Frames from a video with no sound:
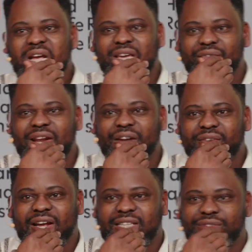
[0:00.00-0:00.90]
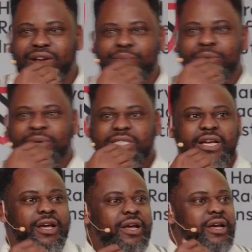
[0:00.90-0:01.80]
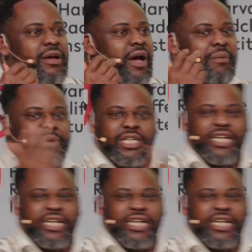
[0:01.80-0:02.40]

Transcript: giving Africans freedom papers, uh, British,